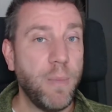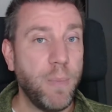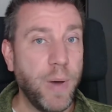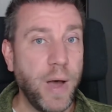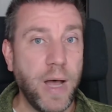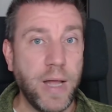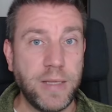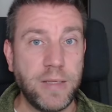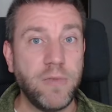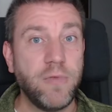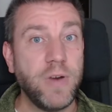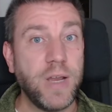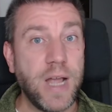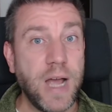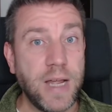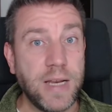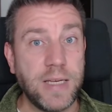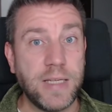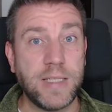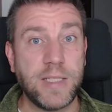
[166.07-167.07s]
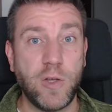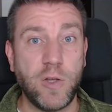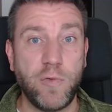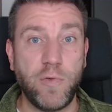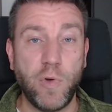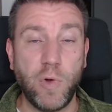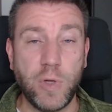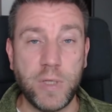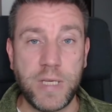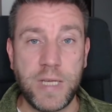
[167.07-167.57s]
But regardless
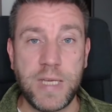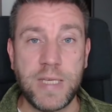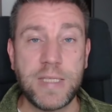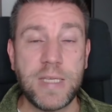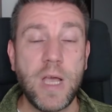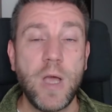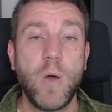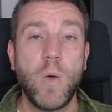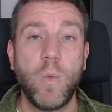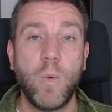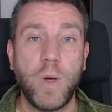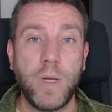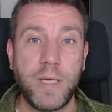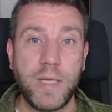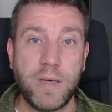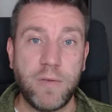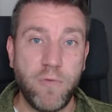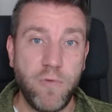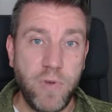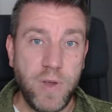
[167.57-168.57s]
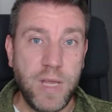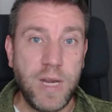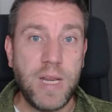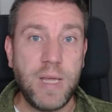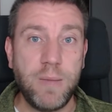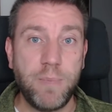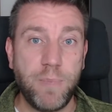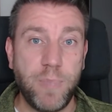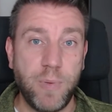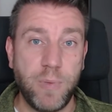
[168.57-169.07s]
of all these, what it
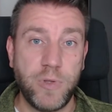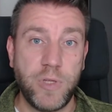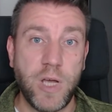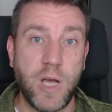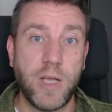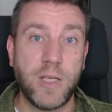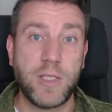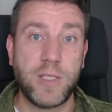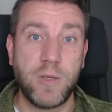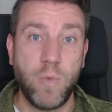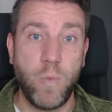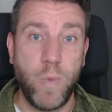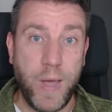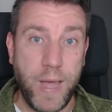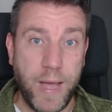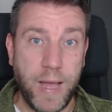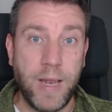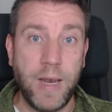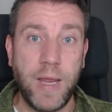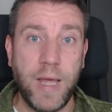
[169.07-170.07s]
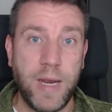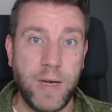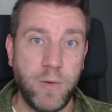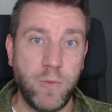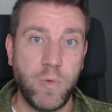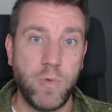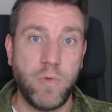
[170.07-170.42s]
really does well and it,